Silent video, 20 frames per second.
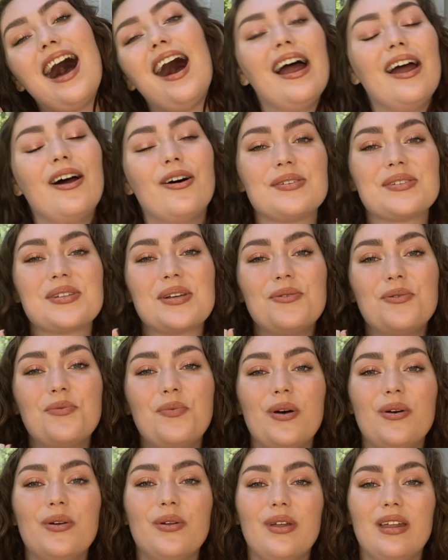I also
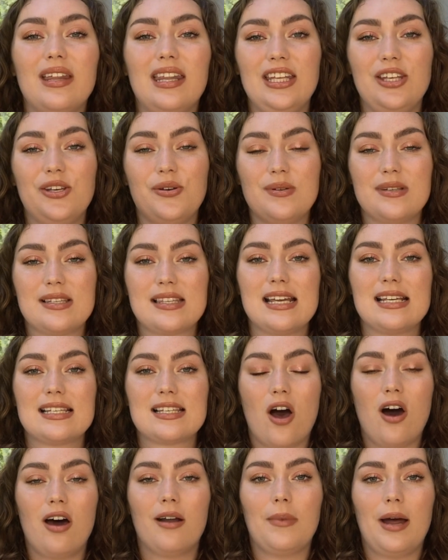will use this
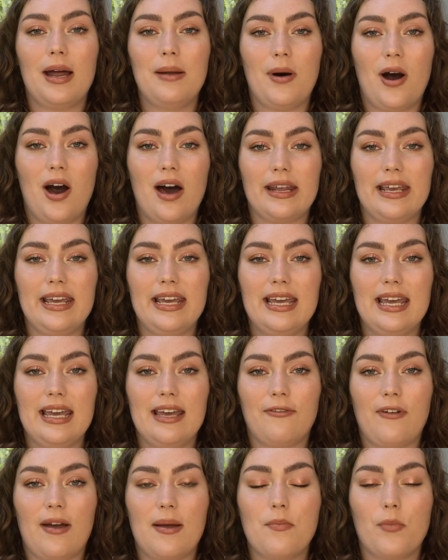on my body
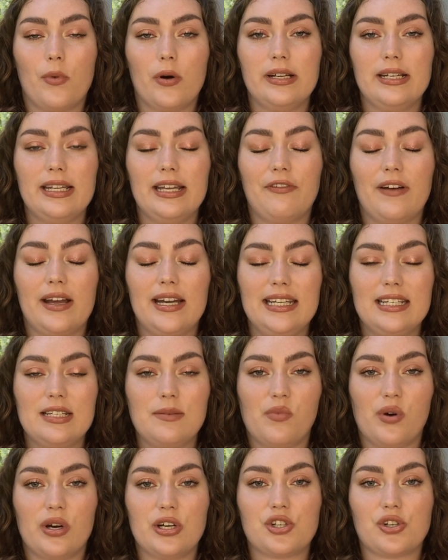if I need to
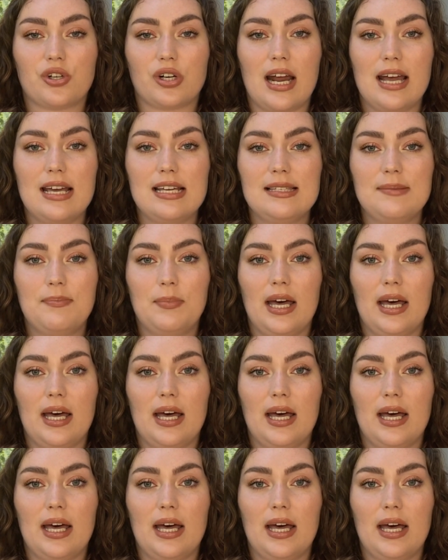moisturize,